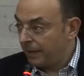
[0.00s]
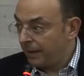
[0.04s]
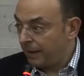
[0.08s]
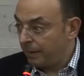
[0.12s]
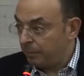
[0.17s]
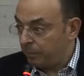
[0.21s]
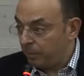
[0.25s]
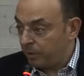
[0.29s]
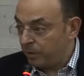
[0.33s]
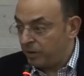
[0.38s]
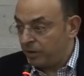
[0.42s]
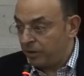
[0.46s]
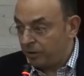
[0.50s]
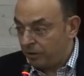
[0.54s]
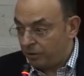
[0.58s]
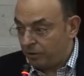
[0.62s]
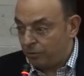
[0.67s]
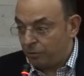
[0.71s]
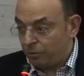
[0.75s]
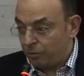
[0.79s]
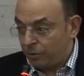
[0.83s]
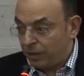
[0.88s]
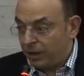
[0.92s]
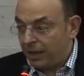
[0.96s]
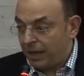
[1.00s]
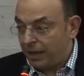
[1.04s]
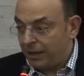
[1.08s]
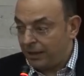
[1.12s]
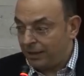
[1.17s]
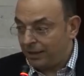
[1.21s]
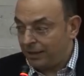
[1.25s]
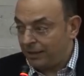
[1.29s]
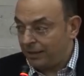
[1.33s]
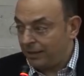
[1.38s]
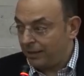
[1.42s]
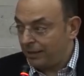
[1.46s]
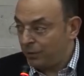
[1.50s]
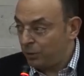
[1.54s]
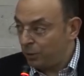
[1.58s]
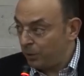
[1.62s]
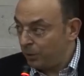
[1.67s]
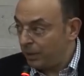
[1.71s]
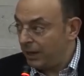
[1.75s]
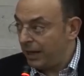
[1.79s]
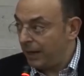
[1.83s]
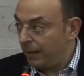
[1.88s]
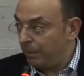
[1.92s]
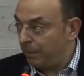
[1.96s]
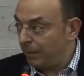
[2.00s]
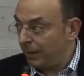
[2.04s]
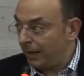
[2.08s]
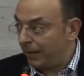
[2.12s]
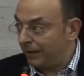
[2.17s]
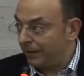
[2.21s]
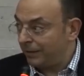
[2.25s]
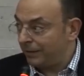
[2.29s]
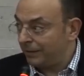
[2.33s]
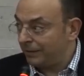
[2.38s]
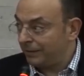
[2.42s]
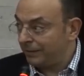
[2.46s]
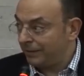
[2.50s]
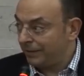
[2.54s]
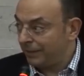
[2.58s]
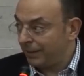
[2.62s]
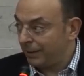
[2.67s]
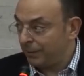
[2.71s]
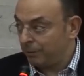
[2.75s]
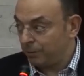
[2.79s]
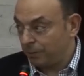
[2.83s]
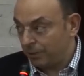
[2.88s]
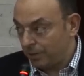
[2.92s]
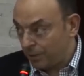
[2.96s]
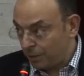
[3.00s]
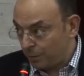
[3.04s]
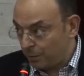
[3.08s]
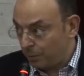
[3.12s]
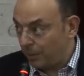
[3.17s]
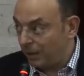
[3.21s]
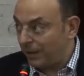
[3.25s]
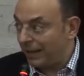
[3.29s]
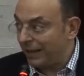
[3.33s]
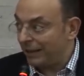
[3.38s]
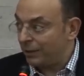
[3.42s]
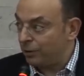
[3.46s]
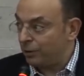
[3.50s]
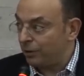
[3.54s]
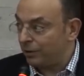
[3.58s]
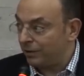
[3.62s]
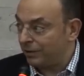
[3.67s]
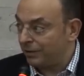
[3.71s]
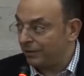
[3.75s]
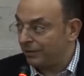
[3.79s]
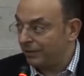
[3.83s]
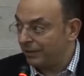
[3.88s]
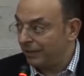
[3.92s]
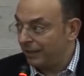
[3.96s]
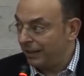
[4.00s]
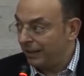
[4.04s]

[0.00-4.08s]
I put together the two-day plan. That was a small action.